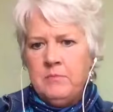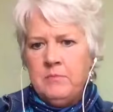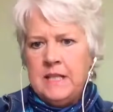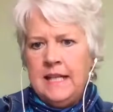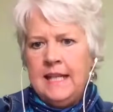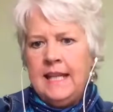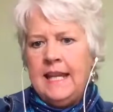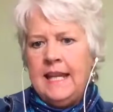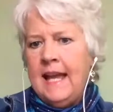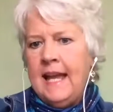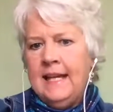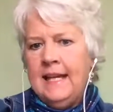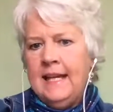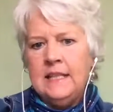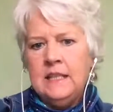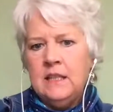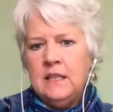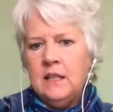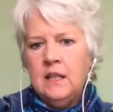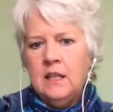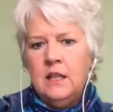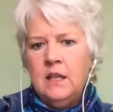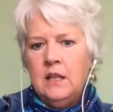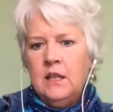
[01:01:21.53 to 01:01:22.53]
And again,
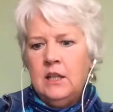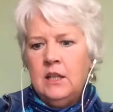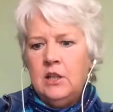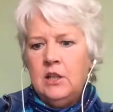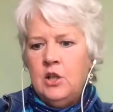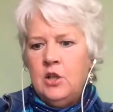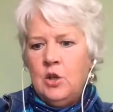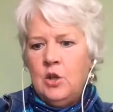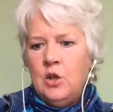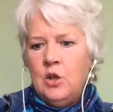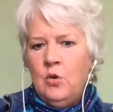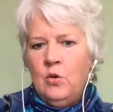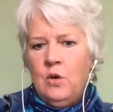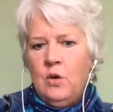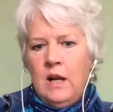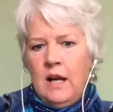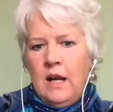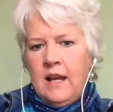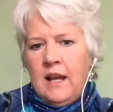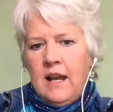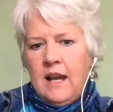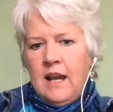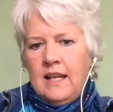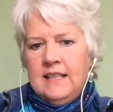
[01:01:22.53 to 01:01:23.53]
you know,
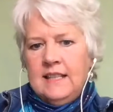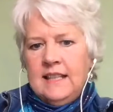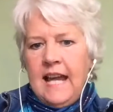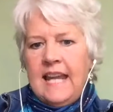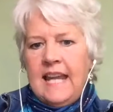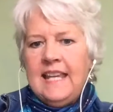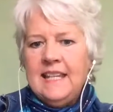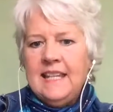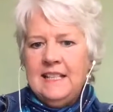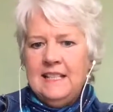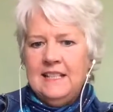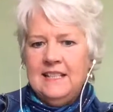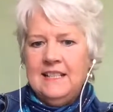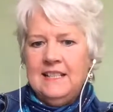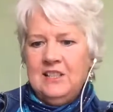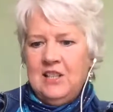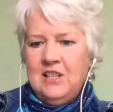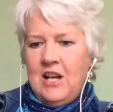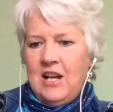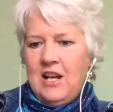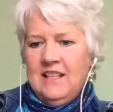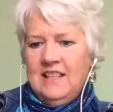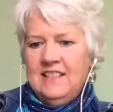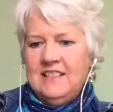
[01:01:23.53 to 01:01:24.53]
I liken it a
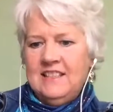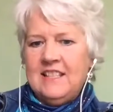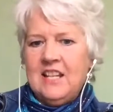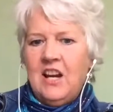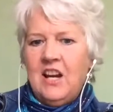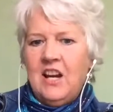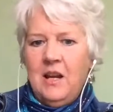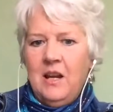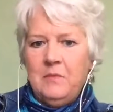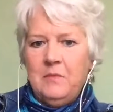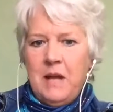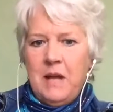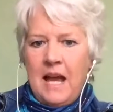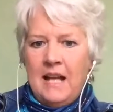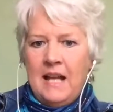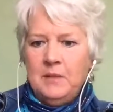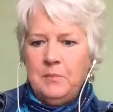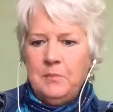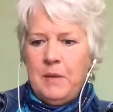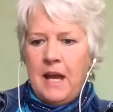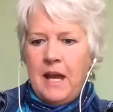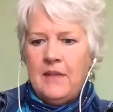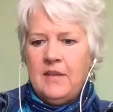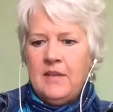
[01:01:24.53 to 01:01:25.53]
lot of the time,
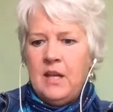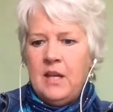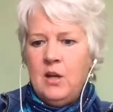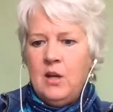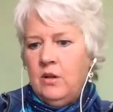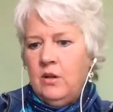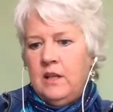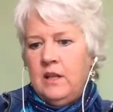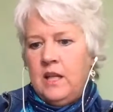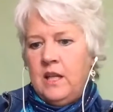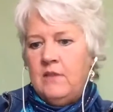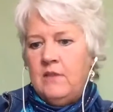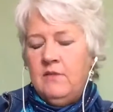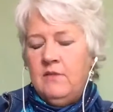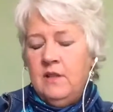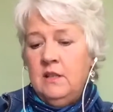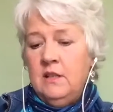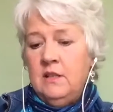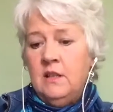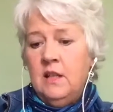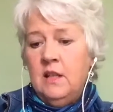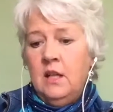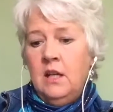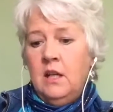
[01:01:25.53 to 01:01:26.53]
allopathy or
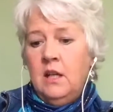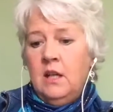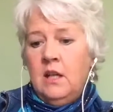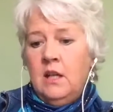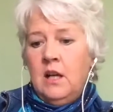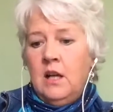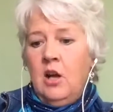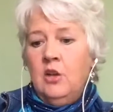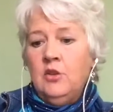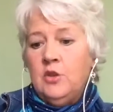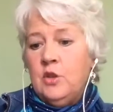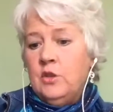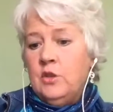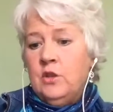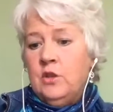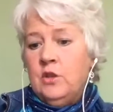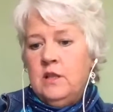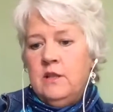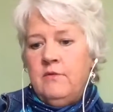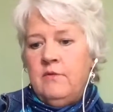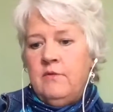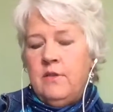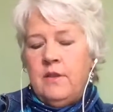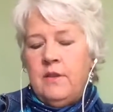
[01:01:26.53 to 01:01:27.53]
even
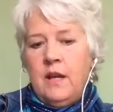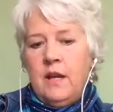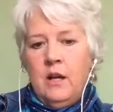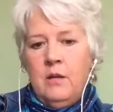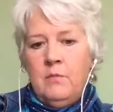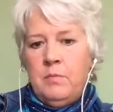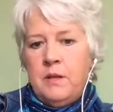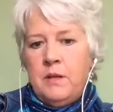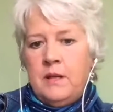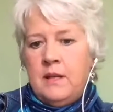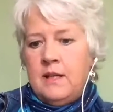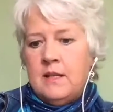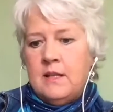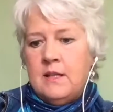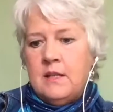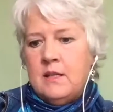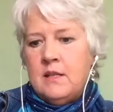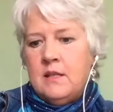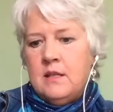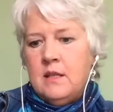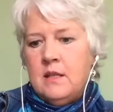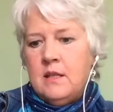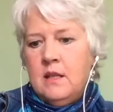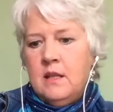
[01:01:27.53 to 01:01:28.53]
alternative
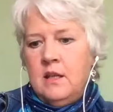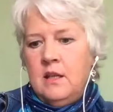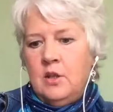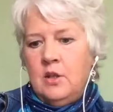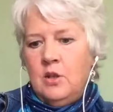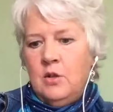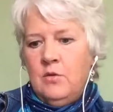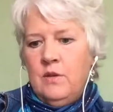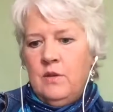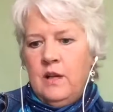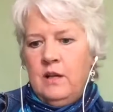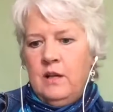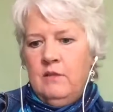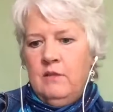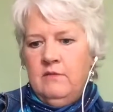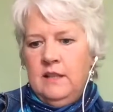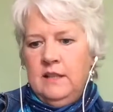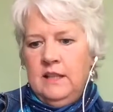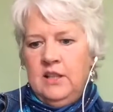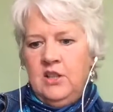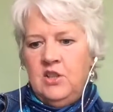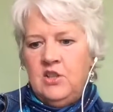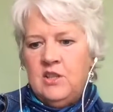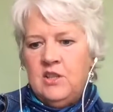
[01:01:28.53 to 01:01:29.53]
therapies, you know, they're
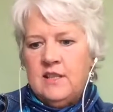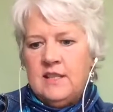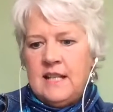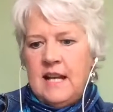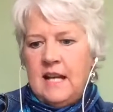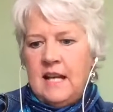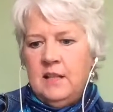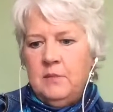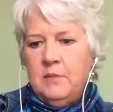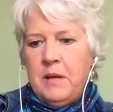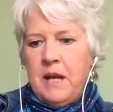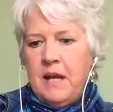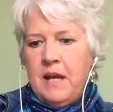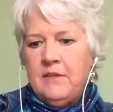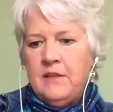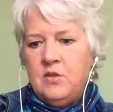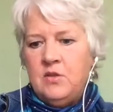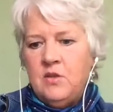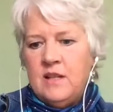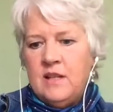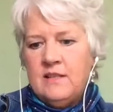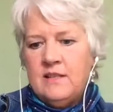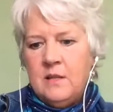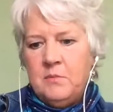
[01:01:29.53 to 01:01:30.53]
really just allopathy
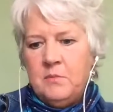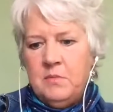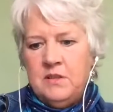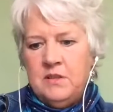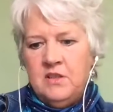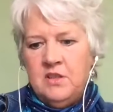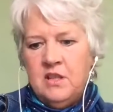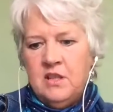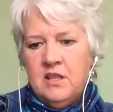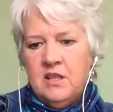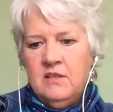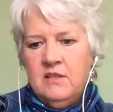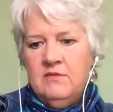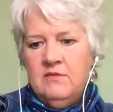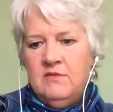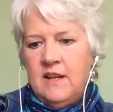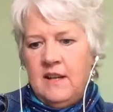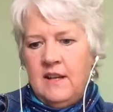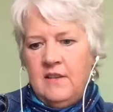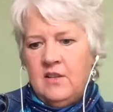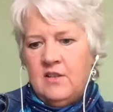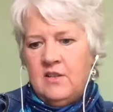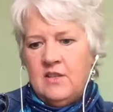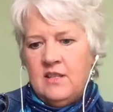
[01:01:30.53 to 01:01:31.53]
dressed up in chicken
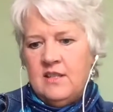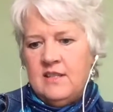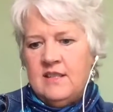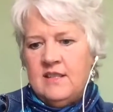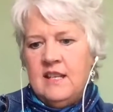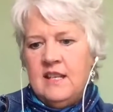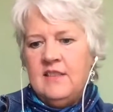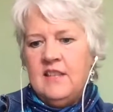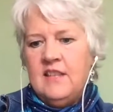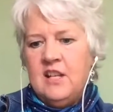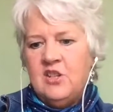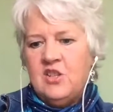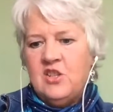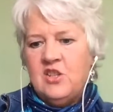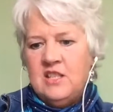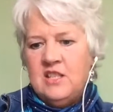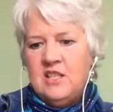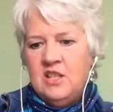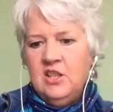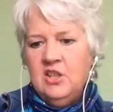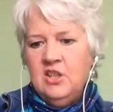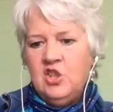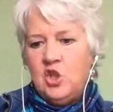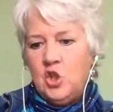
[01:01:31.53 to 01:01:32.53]
feathers, is that they're
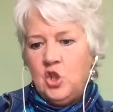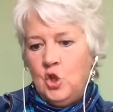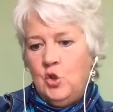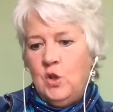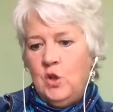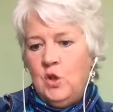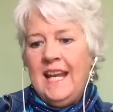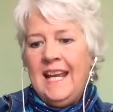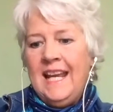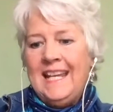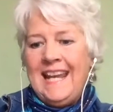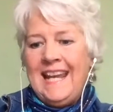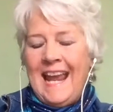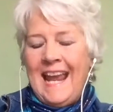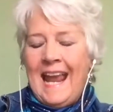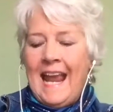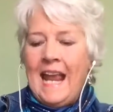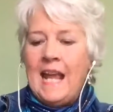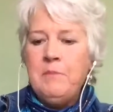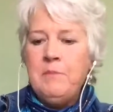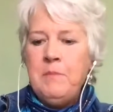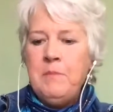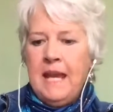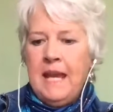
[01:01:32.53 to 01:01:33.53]
still shooting and
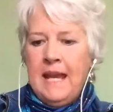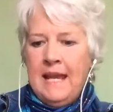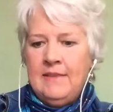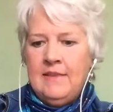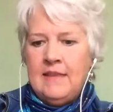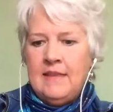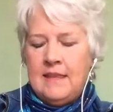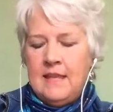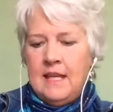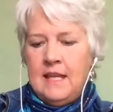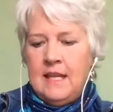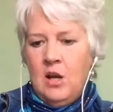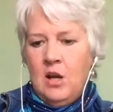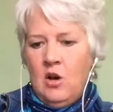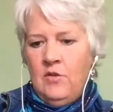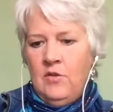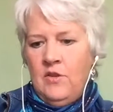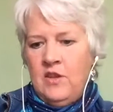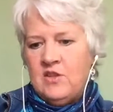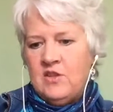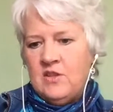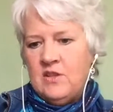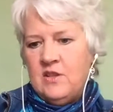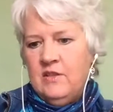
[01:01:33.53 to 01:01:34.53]
aiming at the thing on
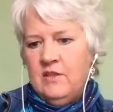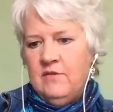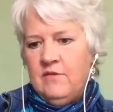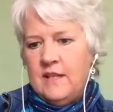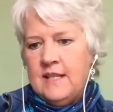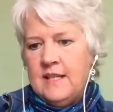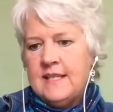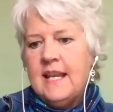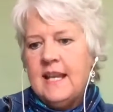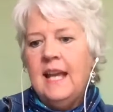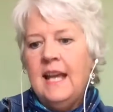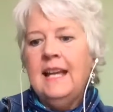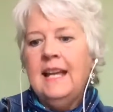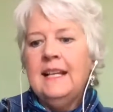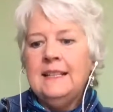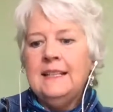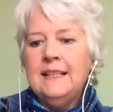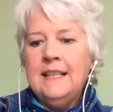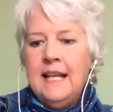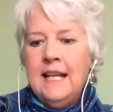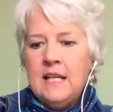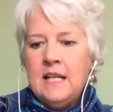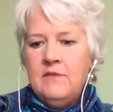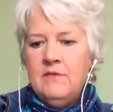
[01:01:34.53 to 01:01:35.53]
the surface
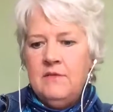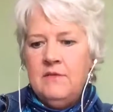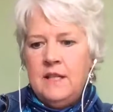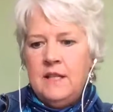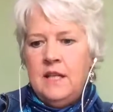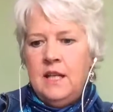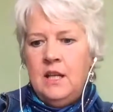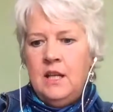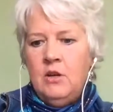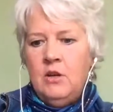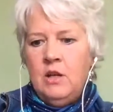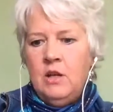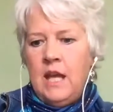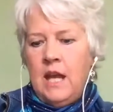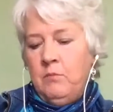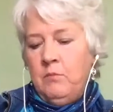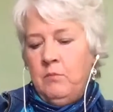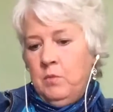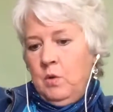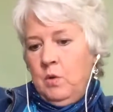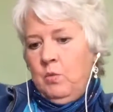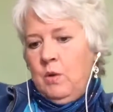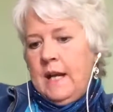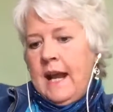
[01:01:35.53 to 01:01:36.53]
like a video game.
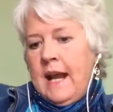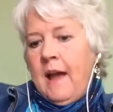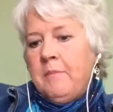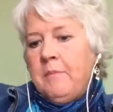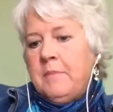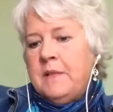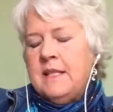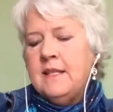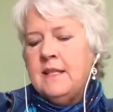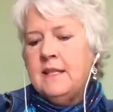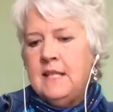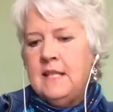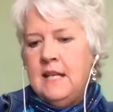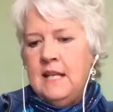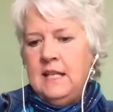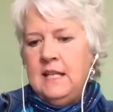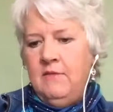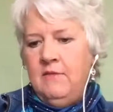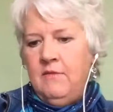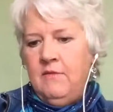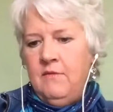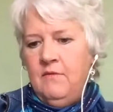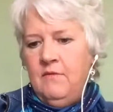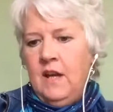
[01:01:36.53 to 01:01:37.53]
Well, what happens in
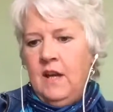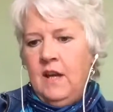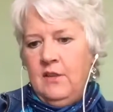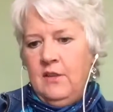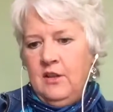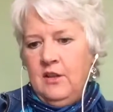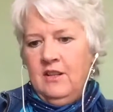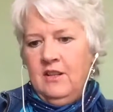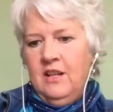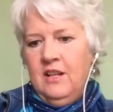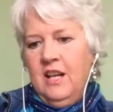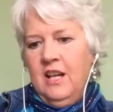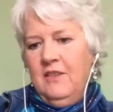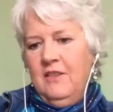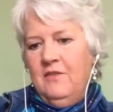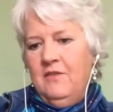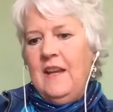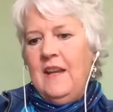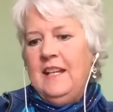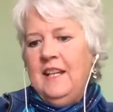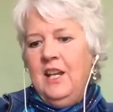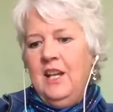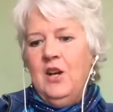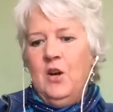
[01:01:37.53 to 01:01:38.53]
any other
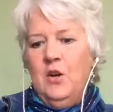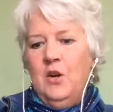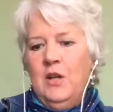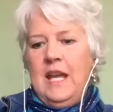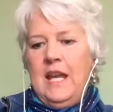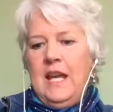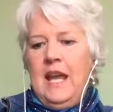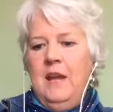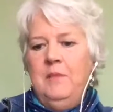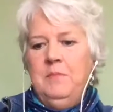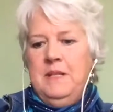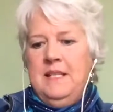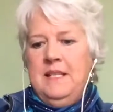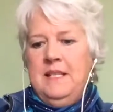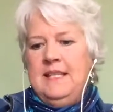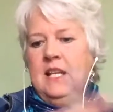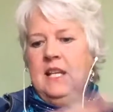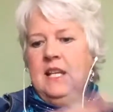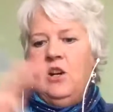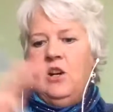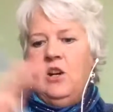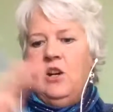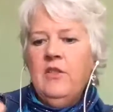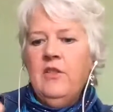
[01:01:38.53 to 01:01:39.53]
video game is
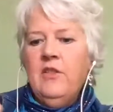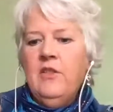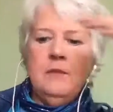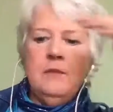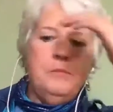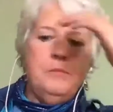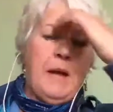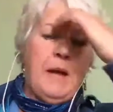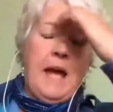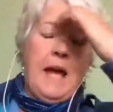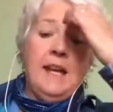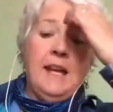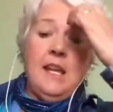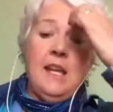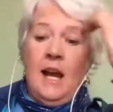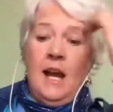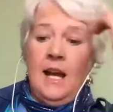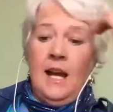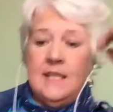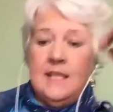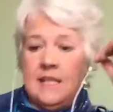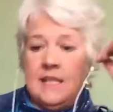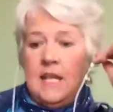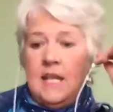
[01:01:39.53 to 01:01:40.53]
that all the bad
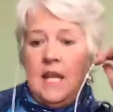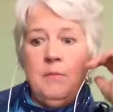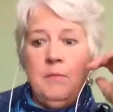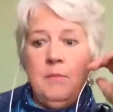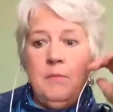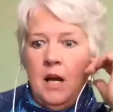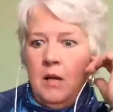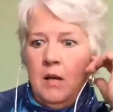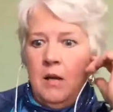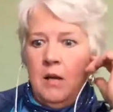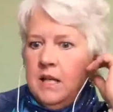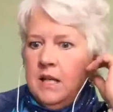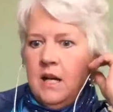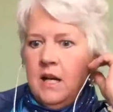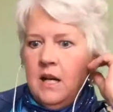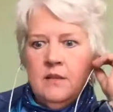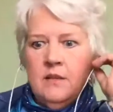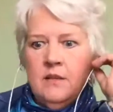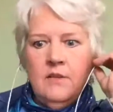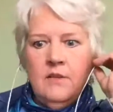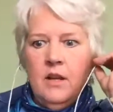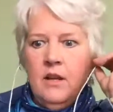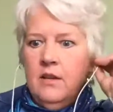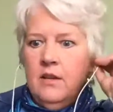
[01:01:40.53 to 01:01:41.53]
guys keep coming out
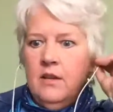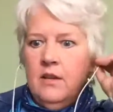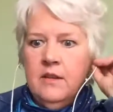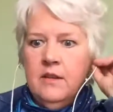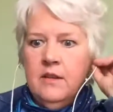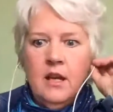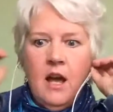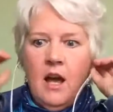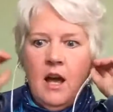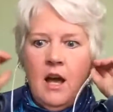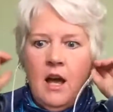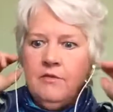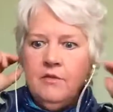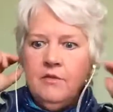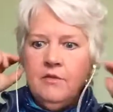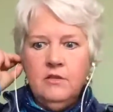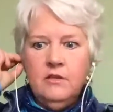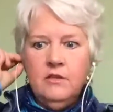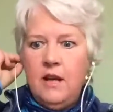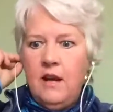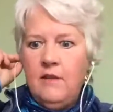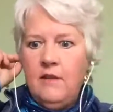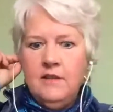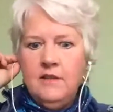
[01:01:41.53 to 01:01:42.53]
of all of the awful
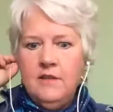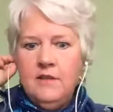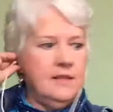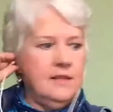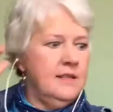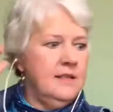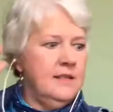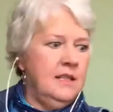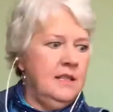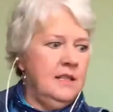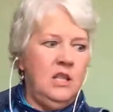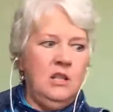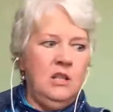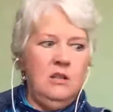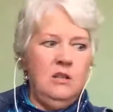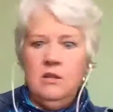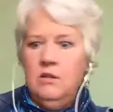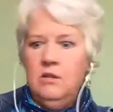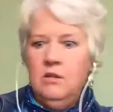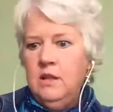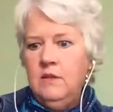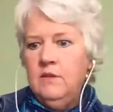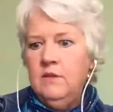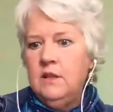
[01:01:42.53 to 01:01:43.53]
crevices and you
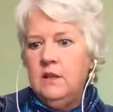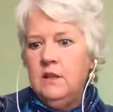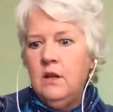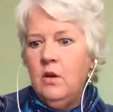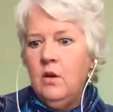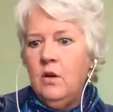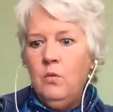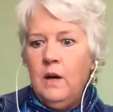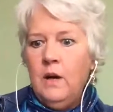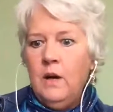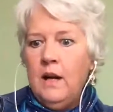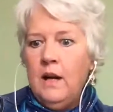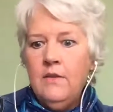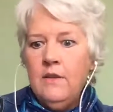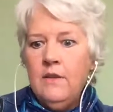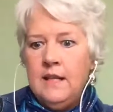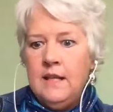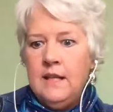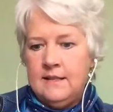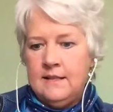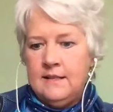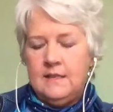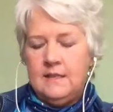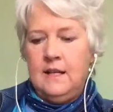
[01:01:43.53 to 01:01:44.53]
don't even know where the
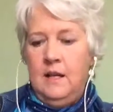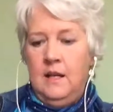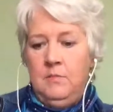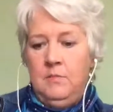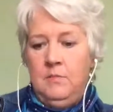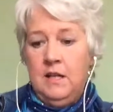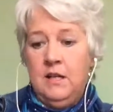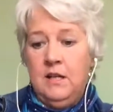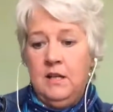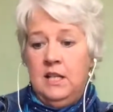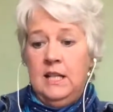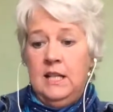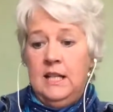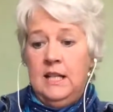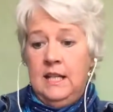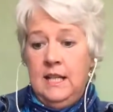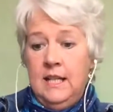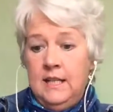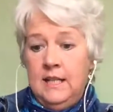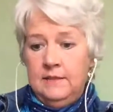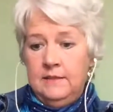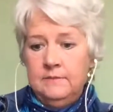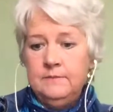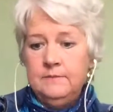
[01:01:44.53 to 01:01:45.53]
next time they're going to hit.